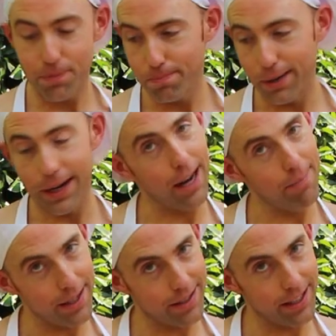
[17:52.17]
but
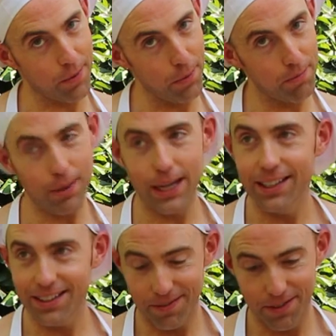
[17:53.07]
I'm not saying I wouldn't be.
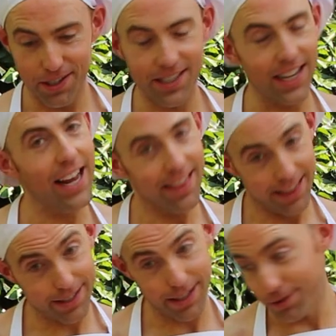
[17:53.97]
Just saying
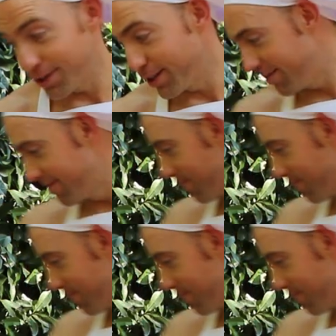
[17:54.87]
this stuff's good.